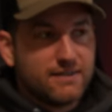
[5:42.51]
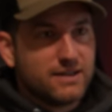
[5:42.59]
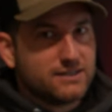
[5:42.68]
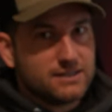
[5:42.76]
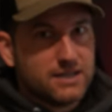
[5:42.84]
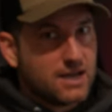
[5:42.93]
That
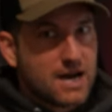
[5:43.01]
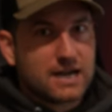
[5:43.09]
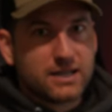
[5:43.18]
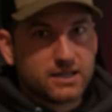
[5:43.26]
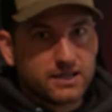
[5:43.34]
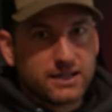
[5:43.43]
is
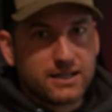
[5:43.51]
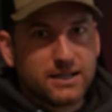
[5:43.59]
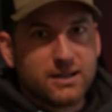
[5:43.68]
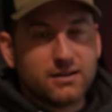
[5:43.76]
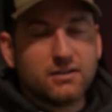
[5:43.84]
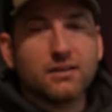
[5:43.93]
not gonna get
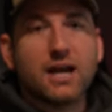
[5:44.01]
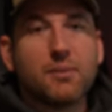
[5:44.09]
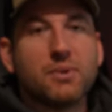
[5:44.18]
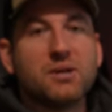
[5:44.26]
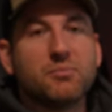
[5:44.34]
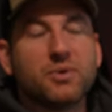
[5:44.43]
it in
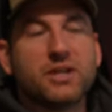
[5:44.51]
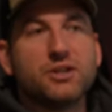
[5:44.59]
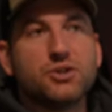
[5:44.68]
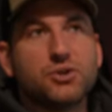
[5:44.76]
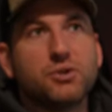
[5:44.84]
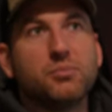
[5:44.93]
alignment, but it
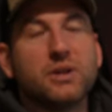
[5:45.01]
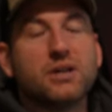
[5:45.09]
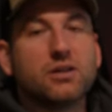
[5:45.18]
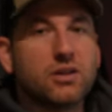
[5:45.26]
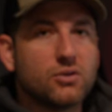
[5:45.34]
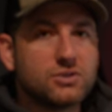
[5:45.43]
should be
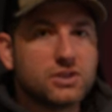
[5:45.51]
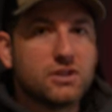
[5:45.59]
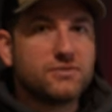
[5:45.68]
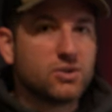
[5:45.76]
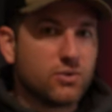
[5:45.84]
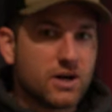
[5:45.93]
close
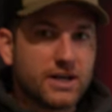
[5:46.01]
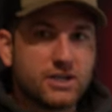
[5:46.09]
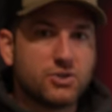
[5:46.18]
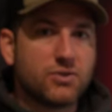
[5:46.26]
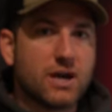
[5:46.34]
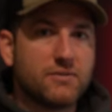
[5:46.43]
enough to where I
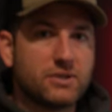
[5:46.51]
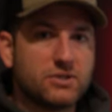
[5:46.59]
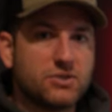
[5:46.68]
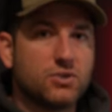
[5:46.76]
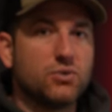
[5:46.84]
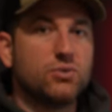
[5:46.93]
can drive it
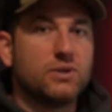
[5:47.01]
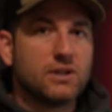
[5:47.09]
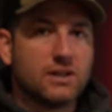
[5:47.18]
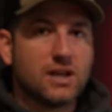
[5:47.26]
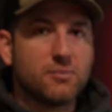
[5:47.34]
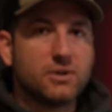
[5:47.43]
to the
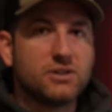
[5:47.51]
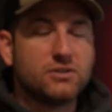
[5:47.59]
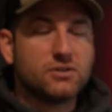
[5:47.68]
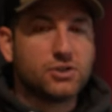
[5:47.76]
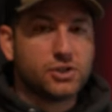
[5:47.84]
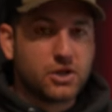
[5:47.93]
alignment
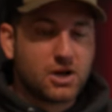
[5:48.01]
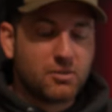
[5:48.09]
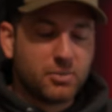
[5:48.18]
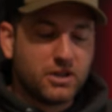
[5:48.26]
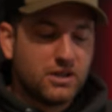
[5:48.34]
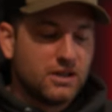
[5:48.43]
shop.